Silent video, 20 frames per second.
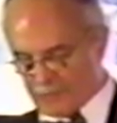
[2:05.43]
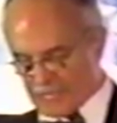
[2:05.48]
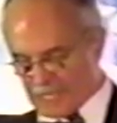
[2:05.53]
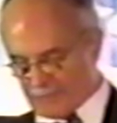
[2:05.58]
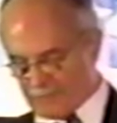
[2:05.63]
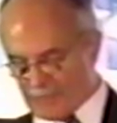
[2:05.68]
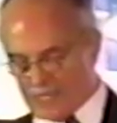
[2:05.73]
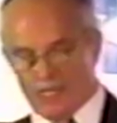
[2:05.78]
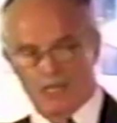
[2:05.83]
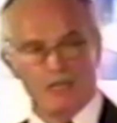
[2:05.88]

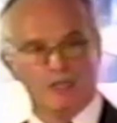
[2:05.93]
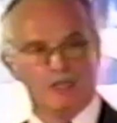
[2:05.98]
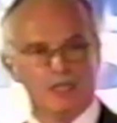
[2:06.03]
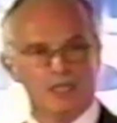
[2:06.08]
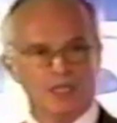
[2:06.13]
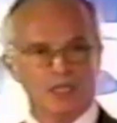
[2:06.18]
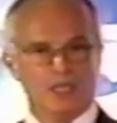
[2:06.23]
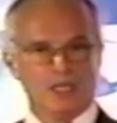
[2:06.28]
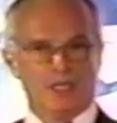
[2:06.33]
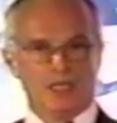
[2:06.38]
PayPal
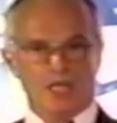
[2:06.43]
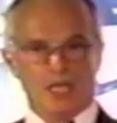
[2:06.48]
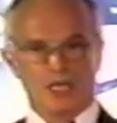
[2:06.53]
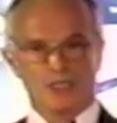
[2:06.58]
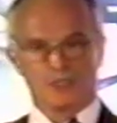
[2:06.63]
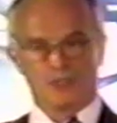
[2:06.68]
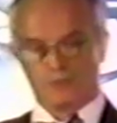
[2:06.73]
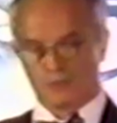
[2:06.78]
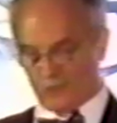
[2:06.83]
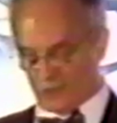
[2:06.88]

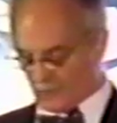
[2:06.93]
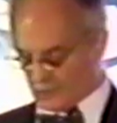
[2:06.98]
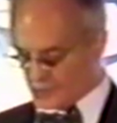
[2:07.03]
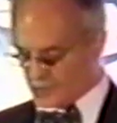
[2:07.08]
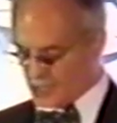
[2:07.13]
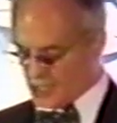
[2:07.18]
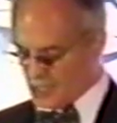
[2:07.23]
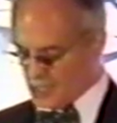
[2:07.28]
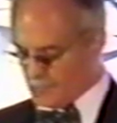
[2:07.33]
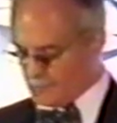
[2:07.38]
as the
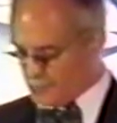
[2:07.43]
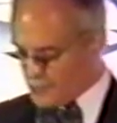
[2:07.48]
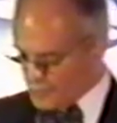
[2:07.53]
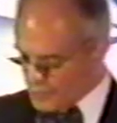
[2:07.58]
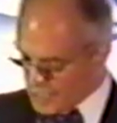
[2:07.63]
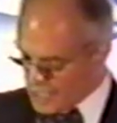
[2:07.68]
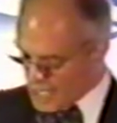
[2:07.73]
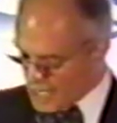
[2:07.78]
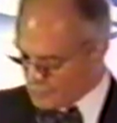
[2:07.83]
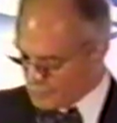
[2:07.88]
world's
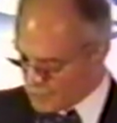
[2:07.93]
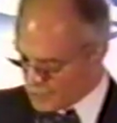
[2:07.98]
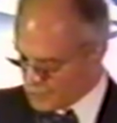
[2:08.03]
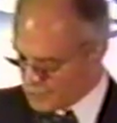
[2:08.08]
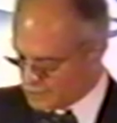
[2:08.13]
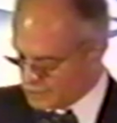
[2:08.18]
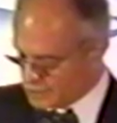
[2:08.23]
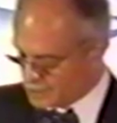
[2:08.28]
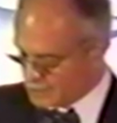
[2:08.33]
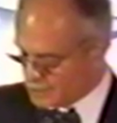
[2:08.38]

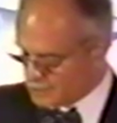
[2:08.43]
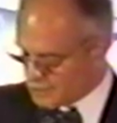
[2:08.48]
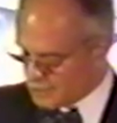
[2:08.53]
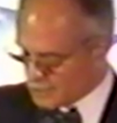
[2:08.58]
preeminent